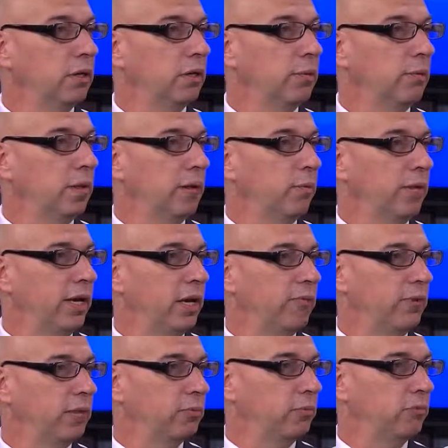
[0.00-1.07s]
And we
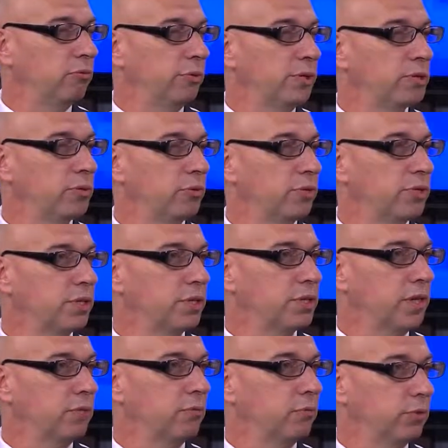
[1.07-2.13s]
have a number of resources
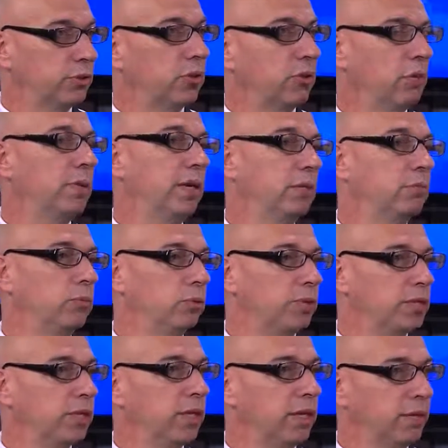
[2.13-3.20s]
that we'll talk about more
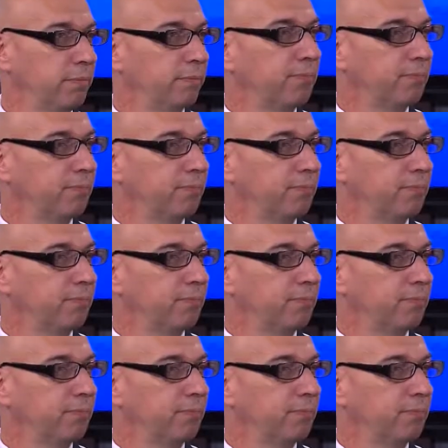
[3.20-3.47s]
today.